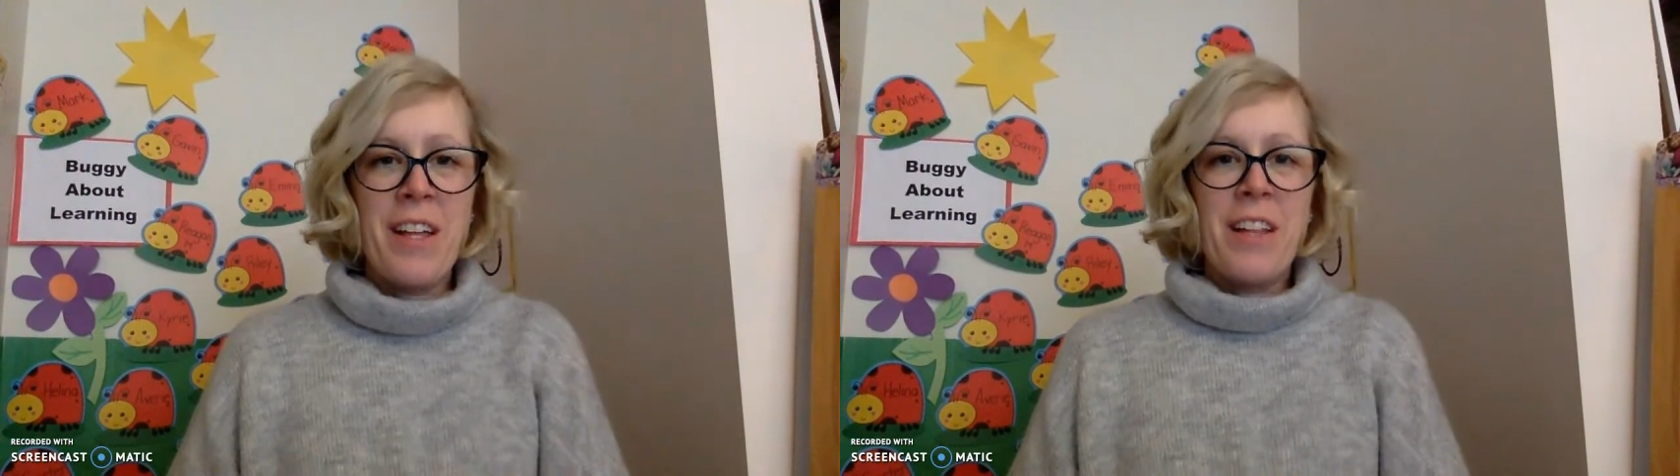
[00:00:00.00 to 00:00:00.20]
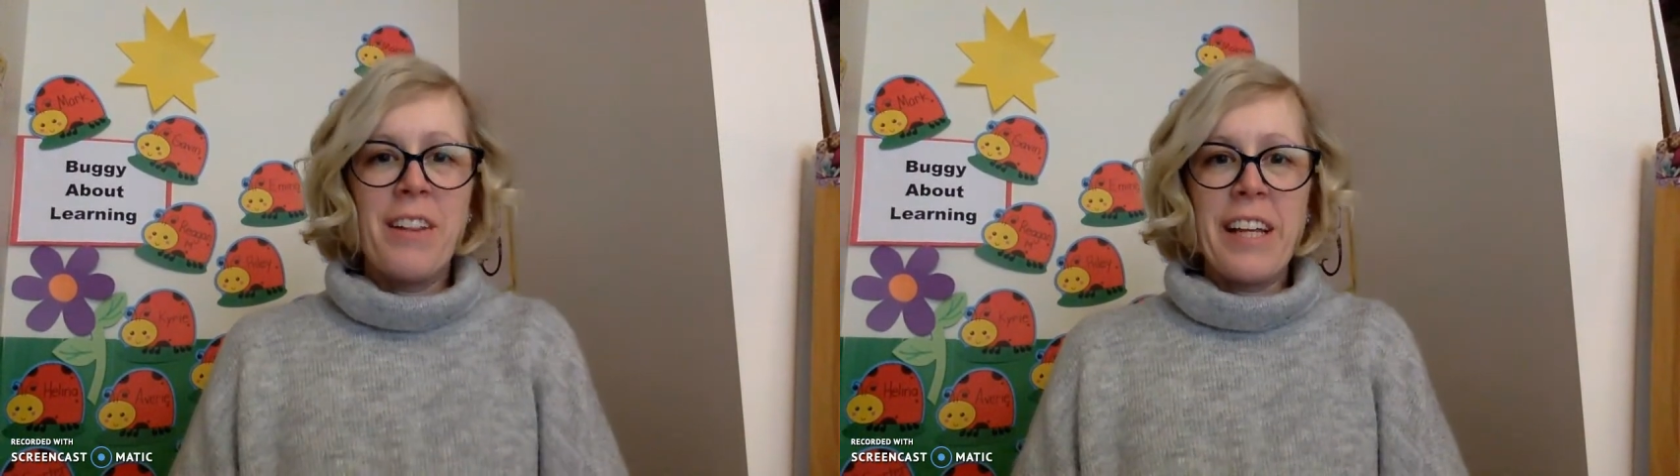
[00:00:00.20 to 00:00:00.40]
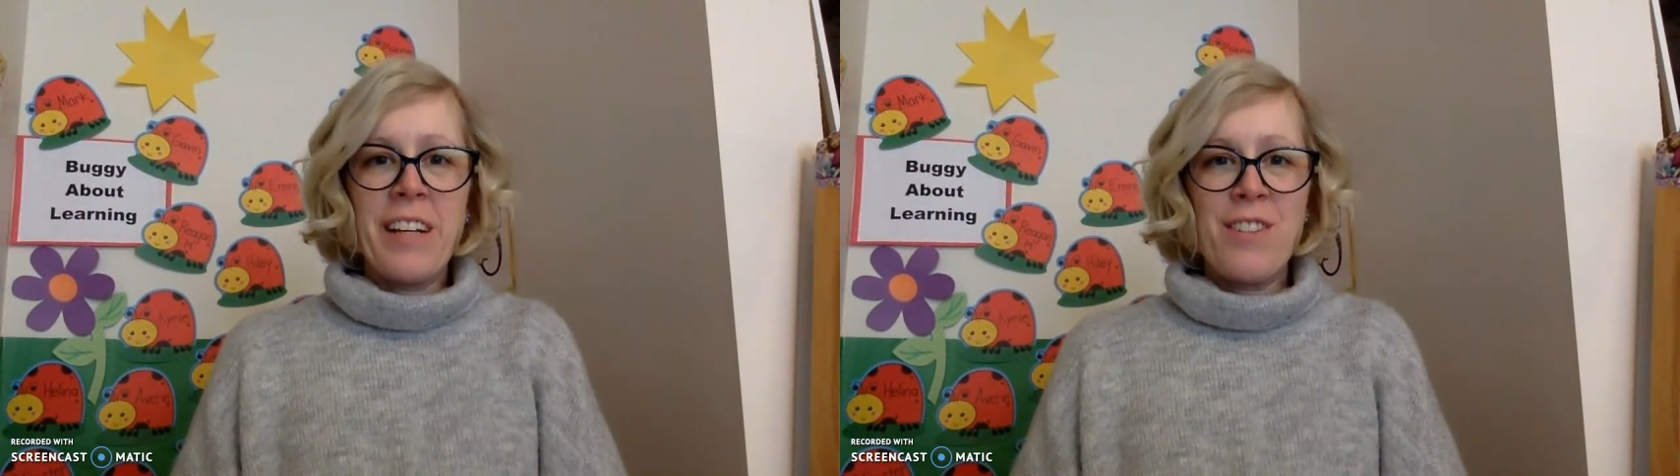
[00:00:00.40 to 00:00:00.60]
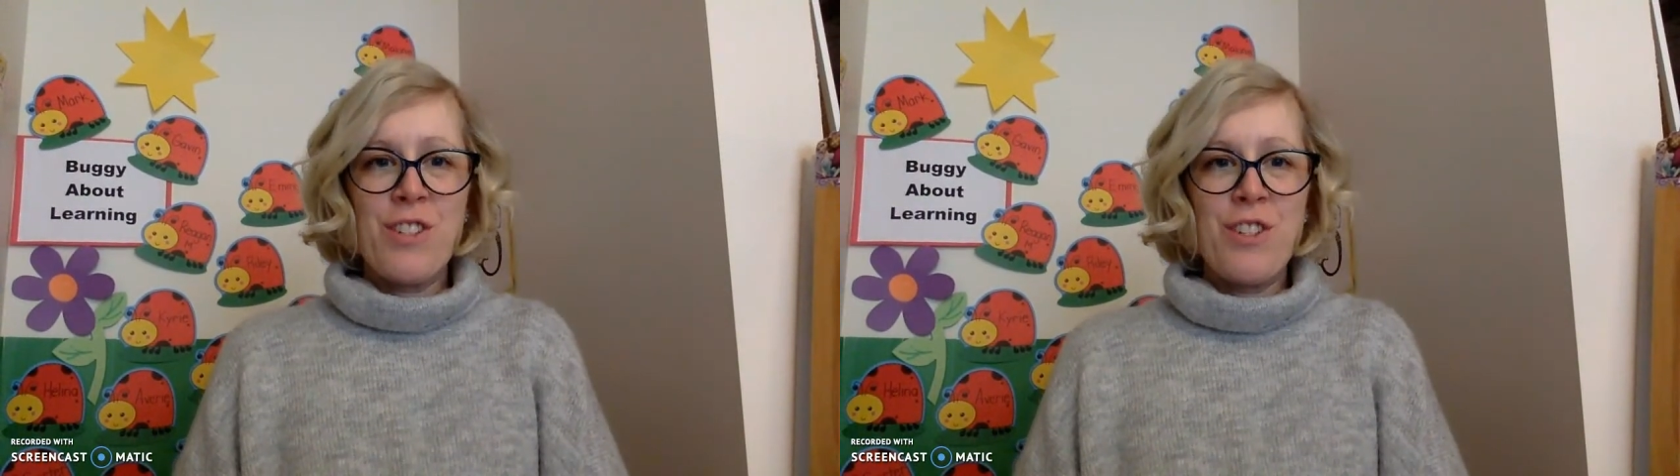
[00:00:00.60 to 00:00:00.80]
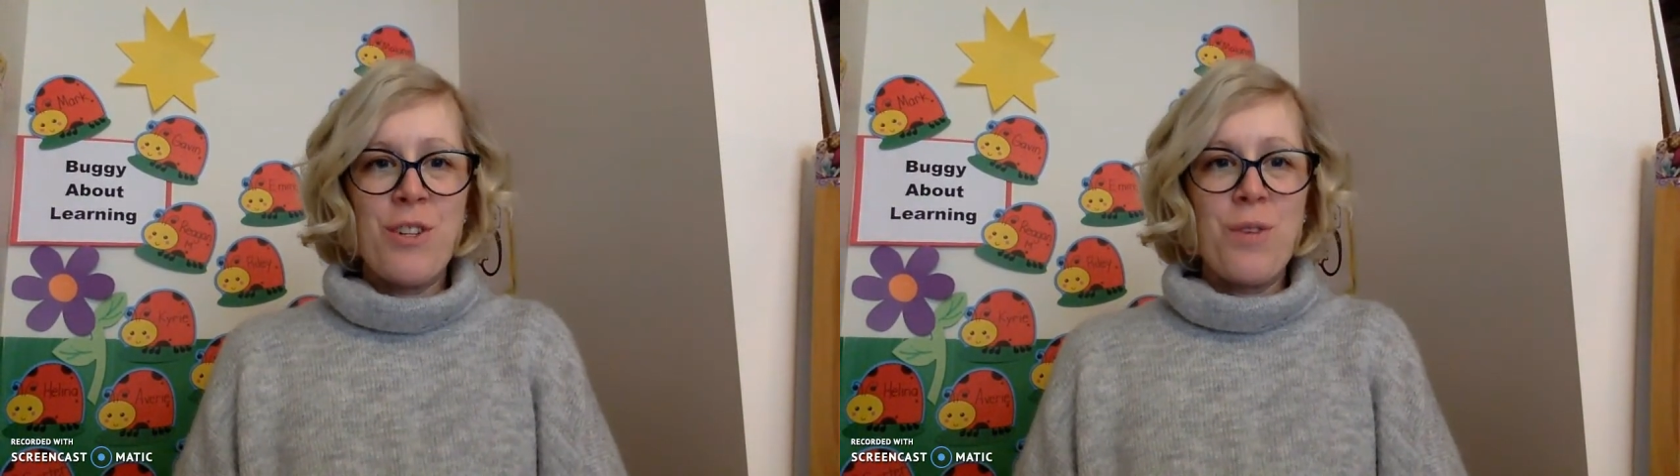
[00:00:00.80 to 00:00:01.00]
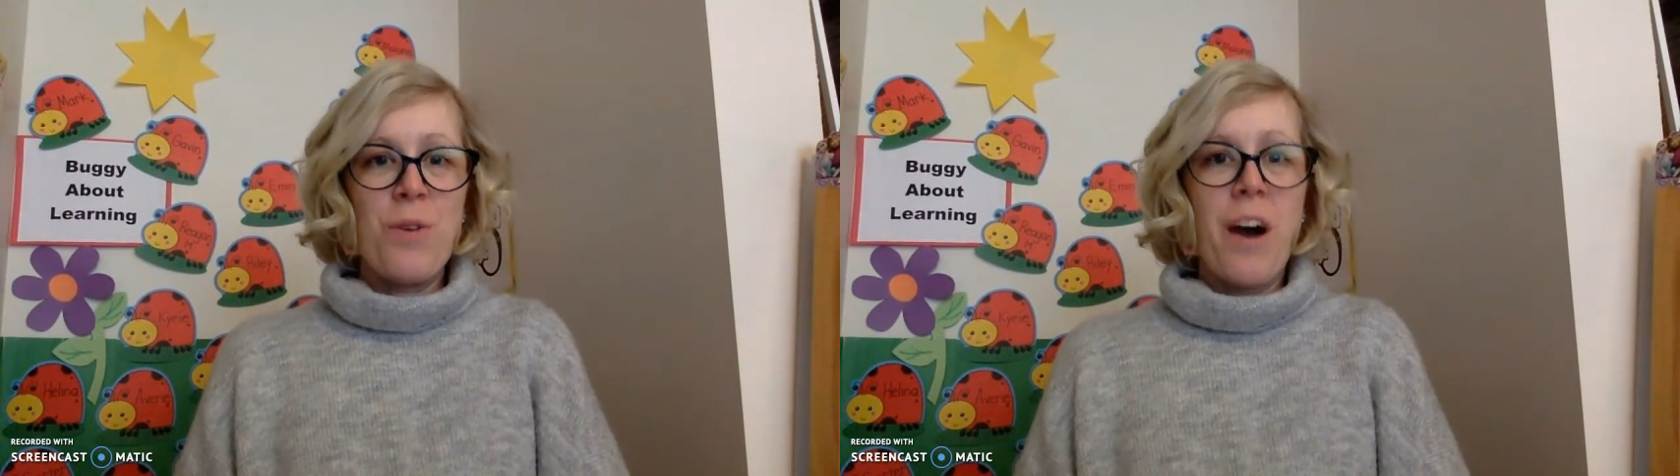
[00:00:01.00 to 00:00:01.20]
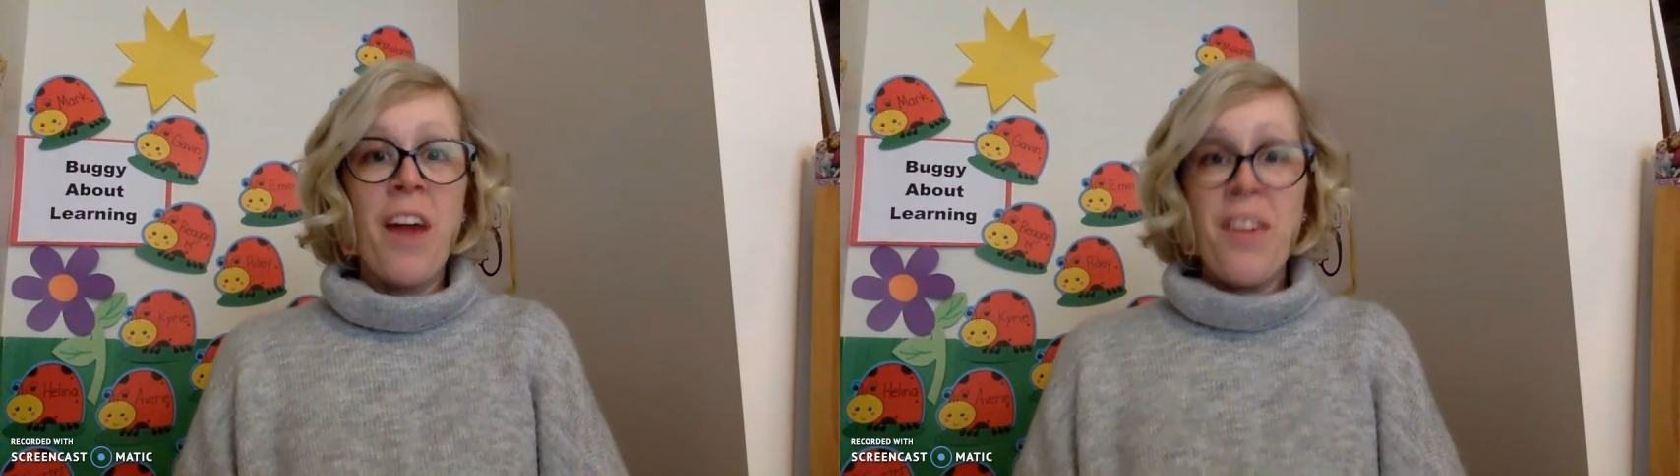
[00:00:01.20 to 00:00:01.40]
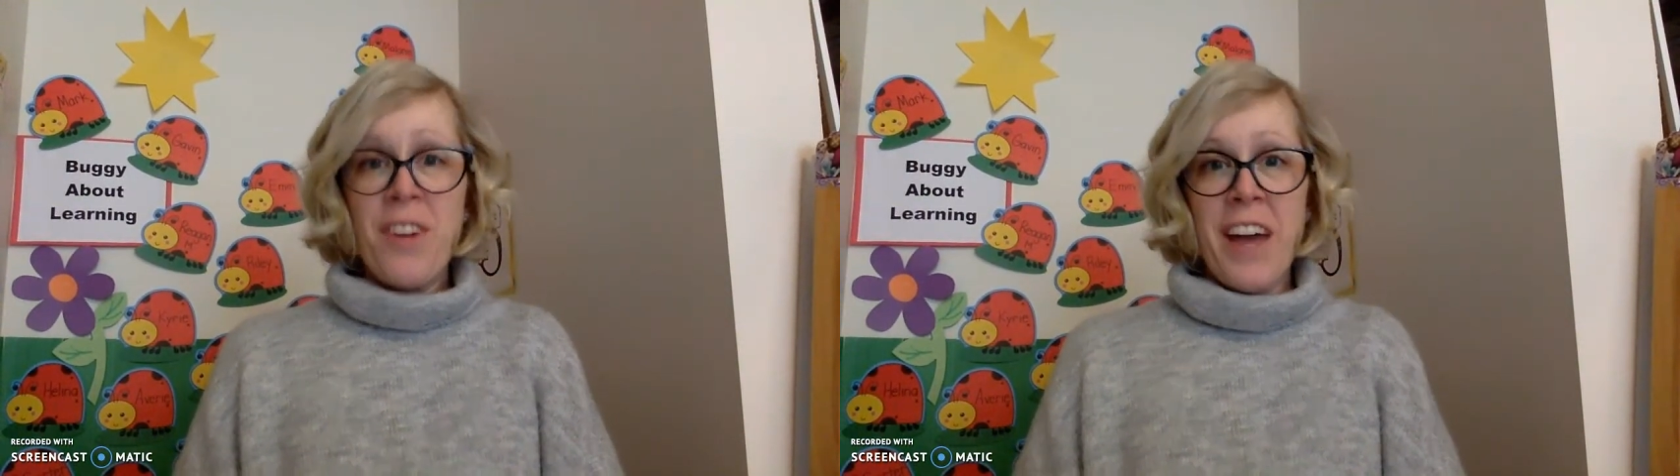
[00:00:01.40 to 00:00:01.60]
links to
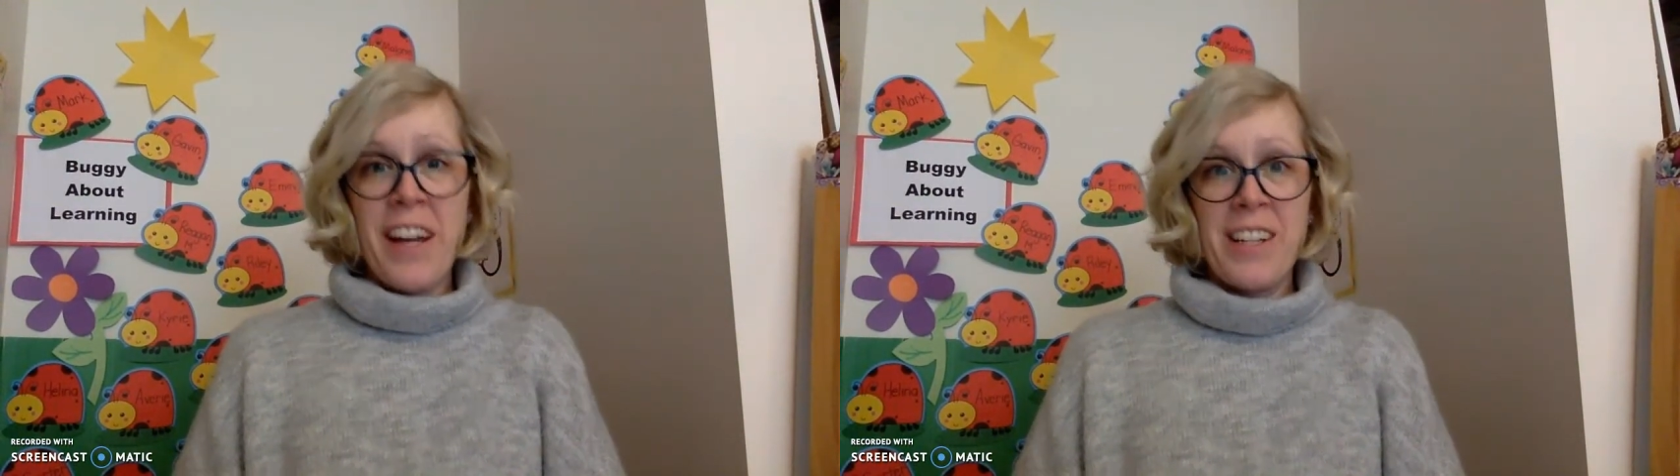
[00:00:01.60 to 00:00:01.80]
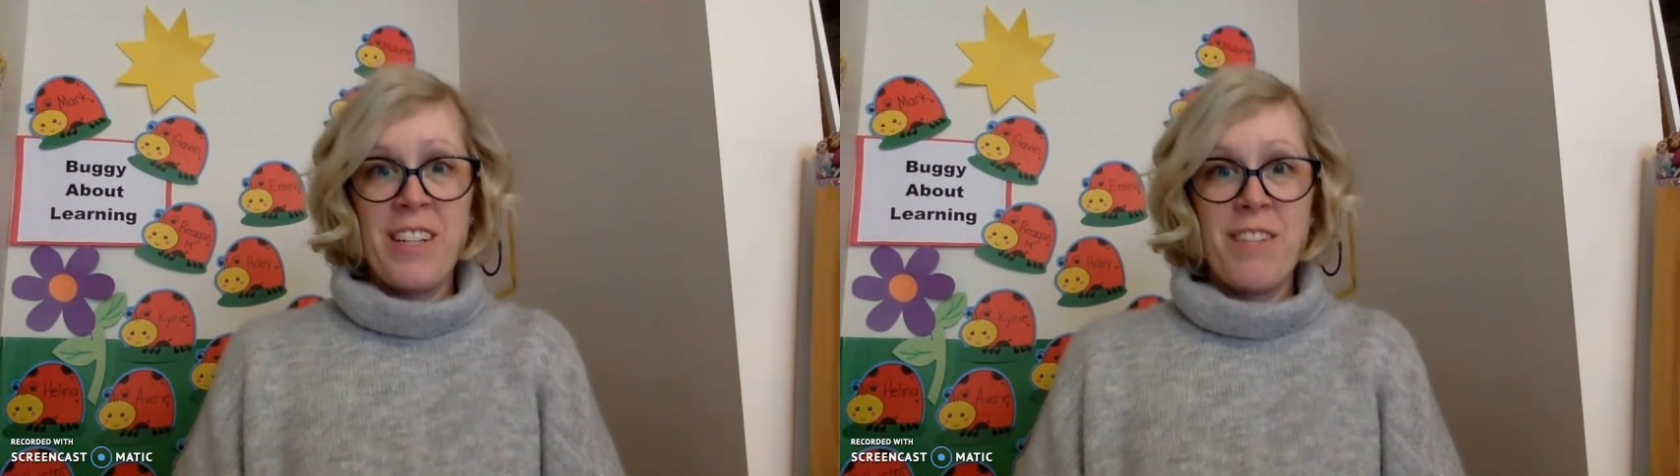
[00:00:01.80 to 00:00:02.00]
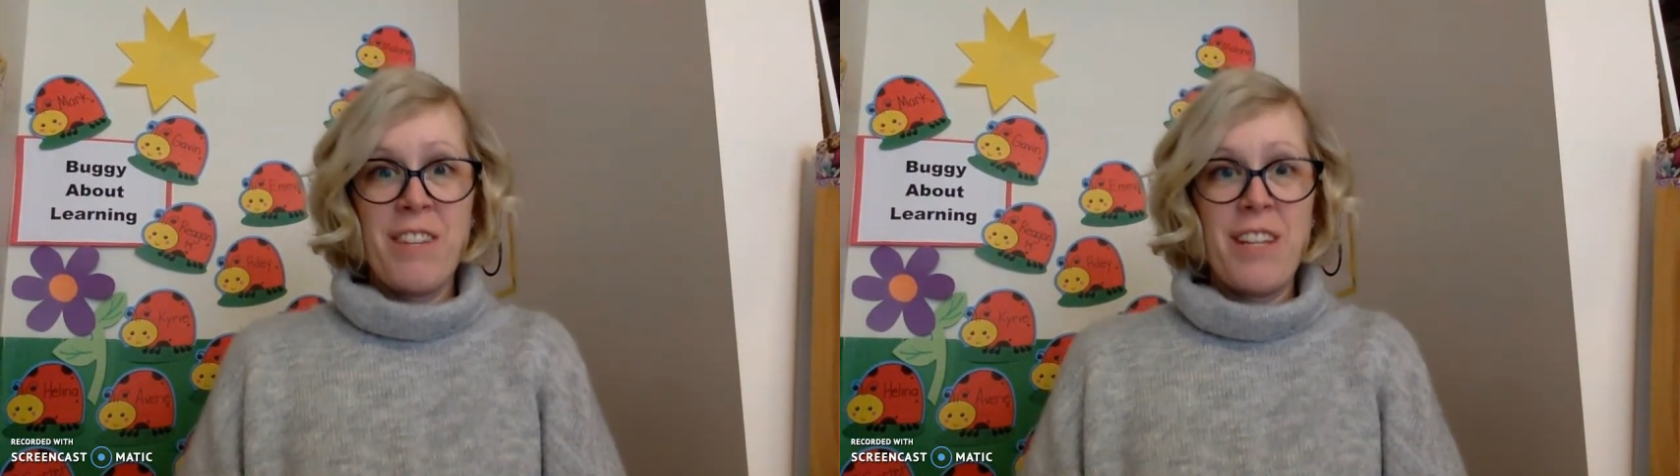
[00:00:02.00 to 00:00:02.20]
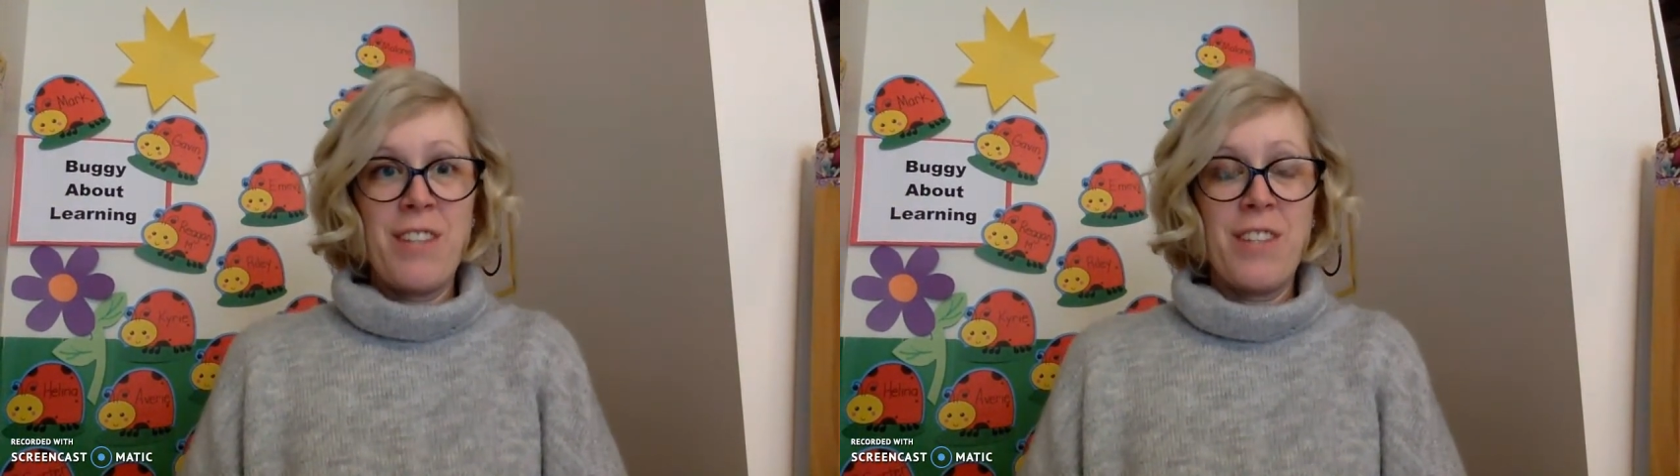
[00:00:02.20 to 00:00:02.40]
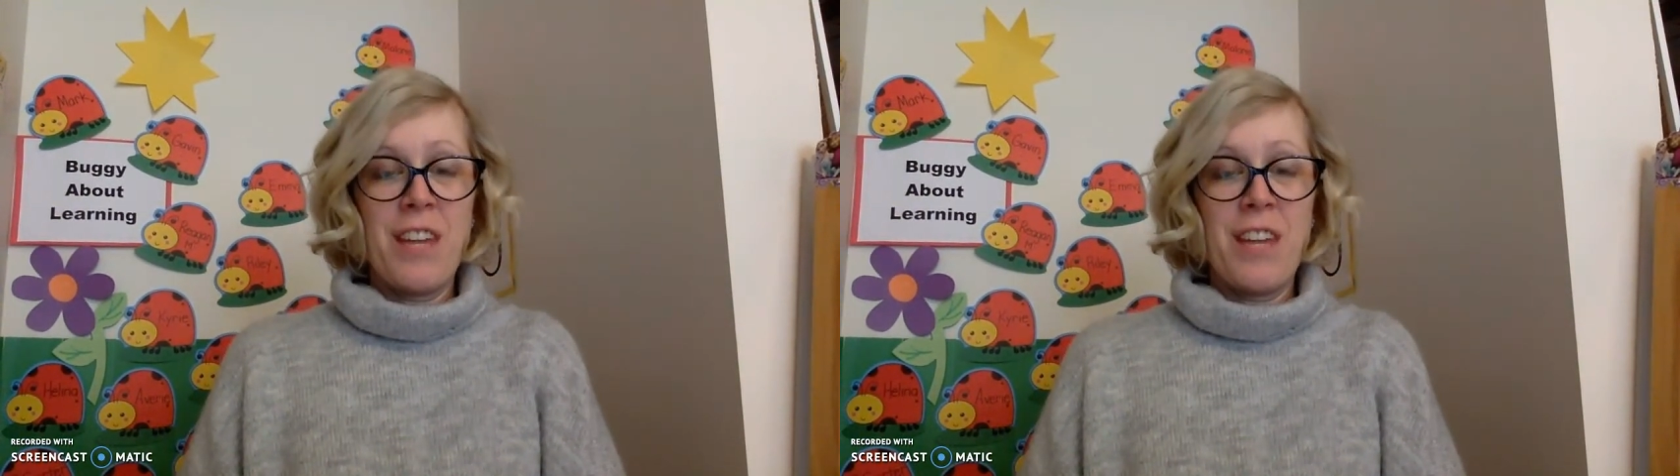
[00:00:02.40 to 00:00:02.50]
other activities